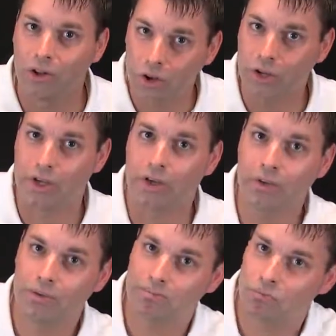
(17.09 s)

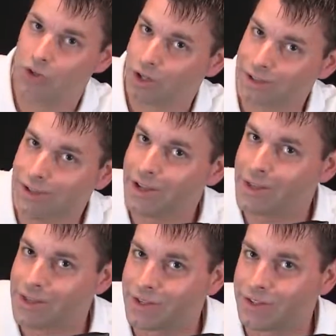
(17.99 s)
looking just like
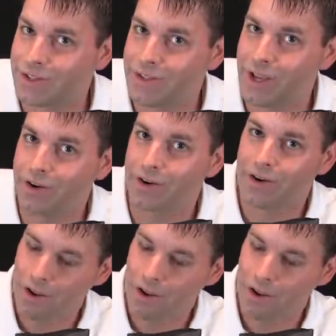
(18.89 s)
this container.